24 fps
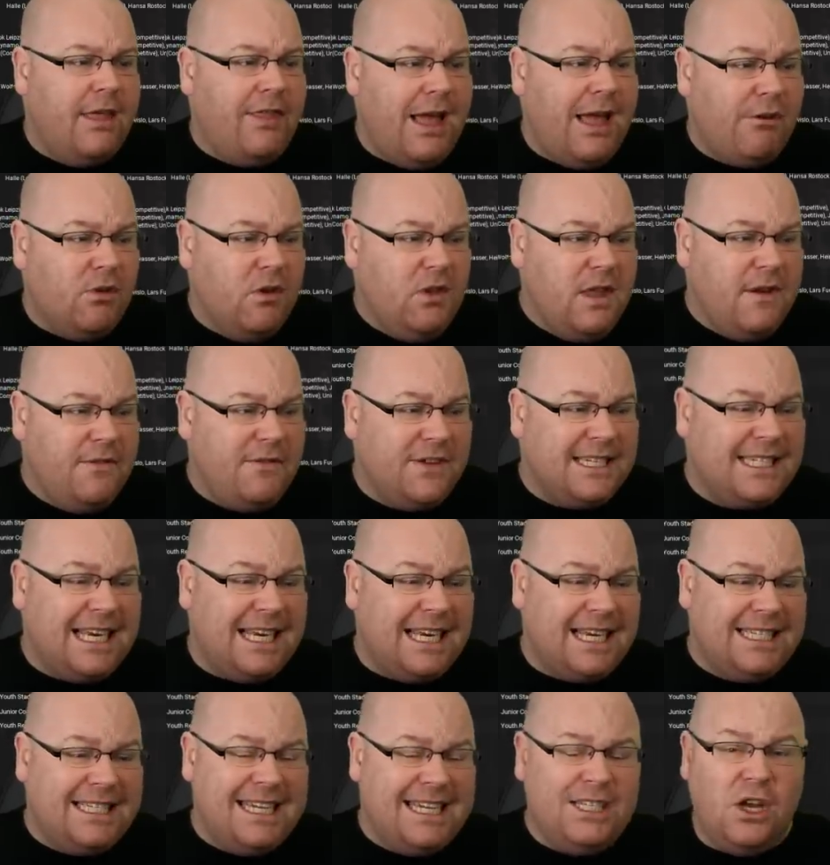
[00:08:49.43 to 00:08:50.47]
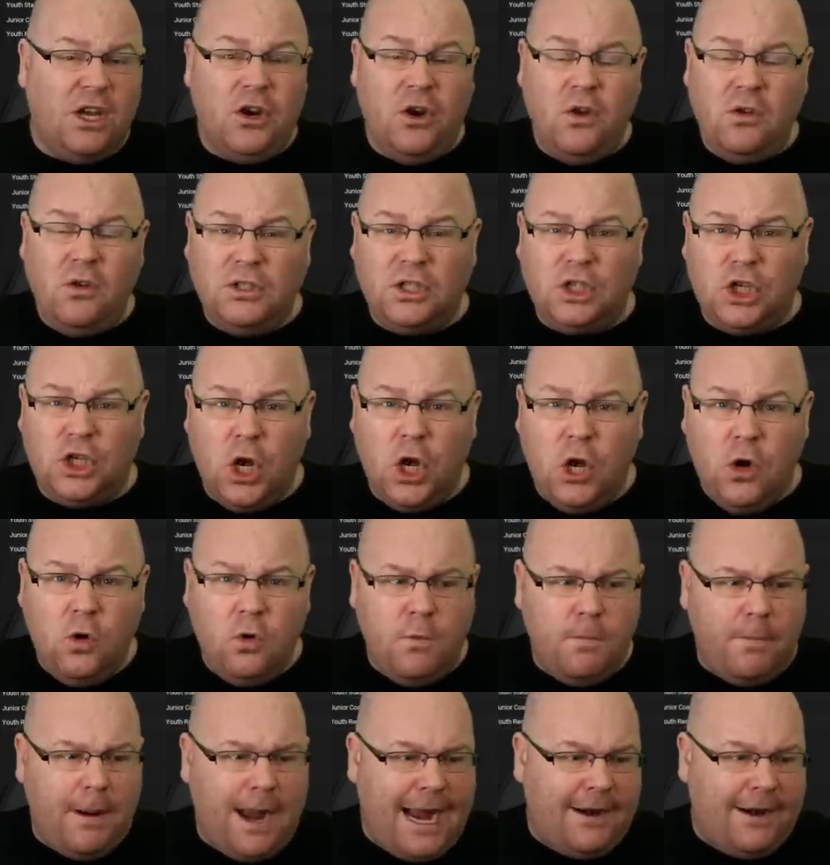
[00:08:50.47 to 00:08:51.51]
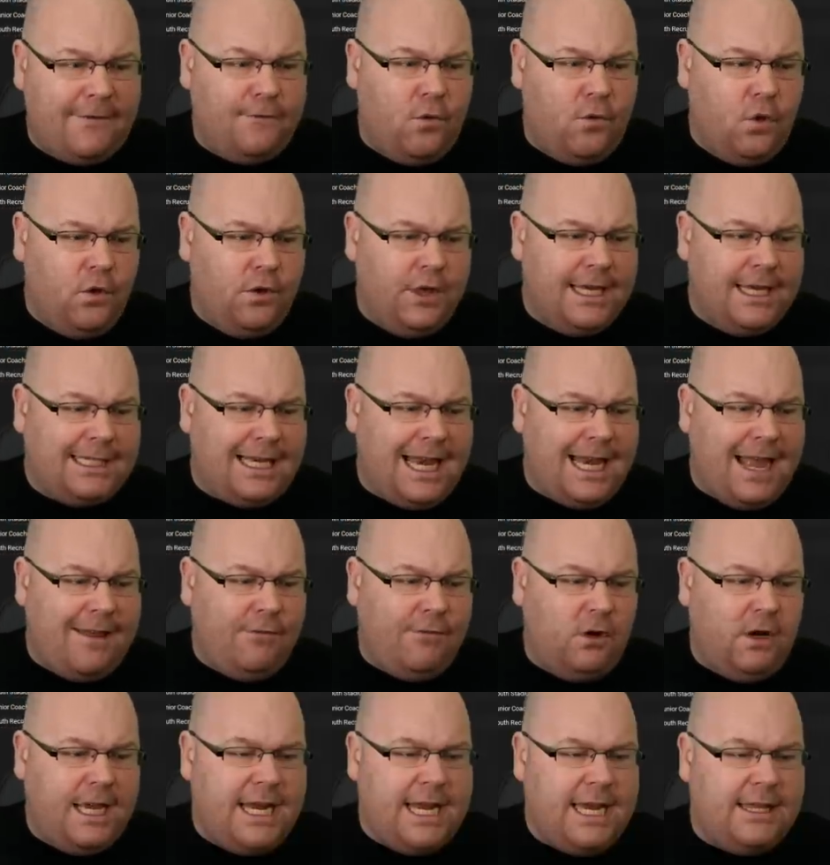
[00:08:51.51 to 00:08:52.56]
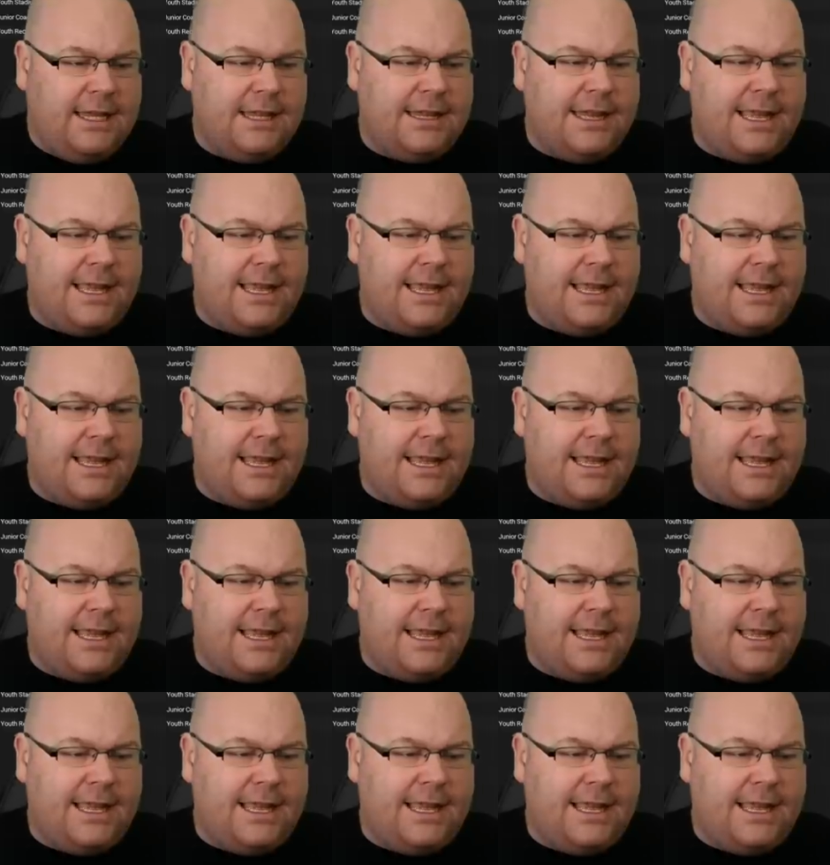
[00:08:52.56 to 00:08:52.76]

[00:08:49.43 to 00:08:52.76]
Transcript: Their other facilities are not too bad for this level either.